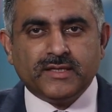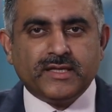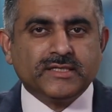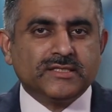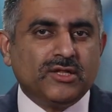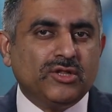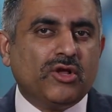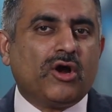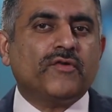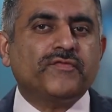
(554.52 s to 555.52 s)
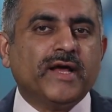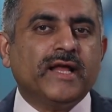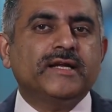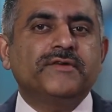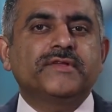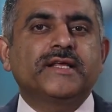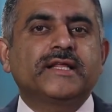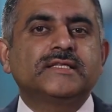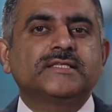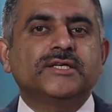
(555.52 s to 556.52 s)
There is a lot of talent within
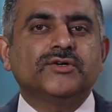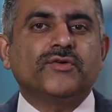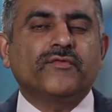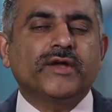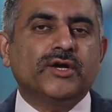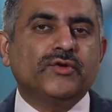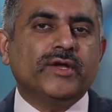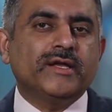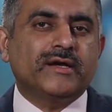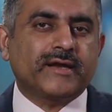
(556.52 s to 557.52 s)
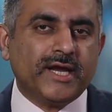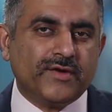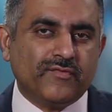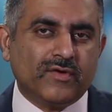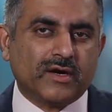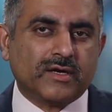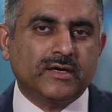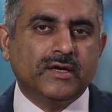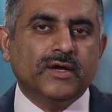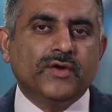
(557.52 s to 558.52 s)
InceDo. We are doing great
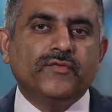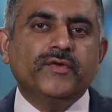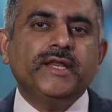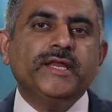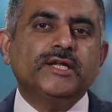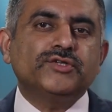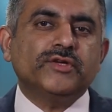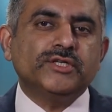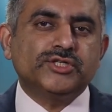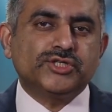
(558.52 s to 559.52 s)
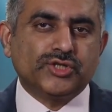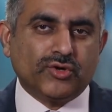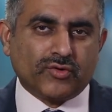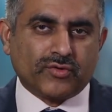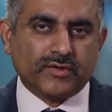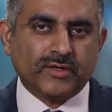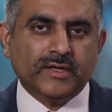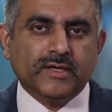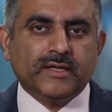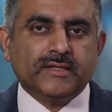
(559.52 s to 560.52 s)
work. We need to ensure
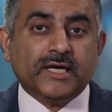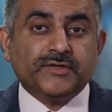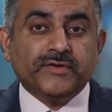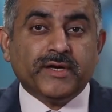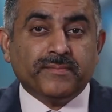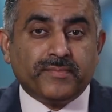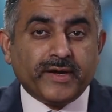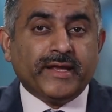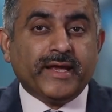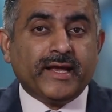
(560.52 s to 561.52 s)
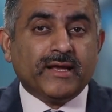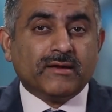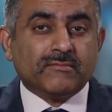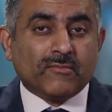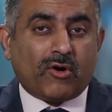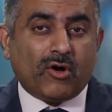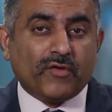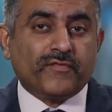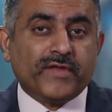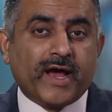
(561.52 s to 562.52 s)
that we are bringing
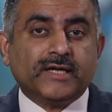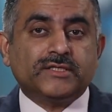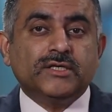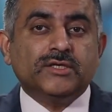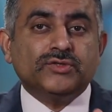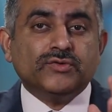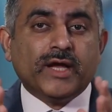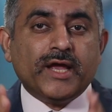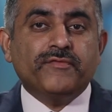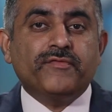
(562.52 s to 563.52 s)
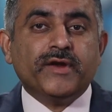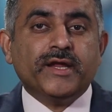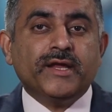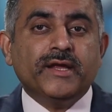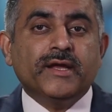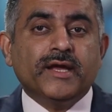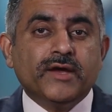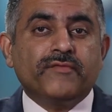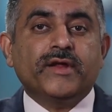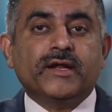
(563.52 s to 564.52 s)
all of that to every
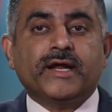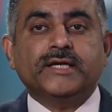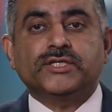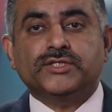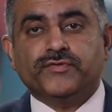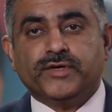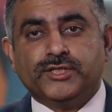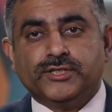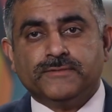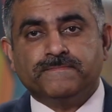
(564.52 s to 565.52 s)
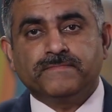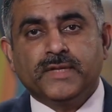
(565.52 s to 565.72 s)
client situation.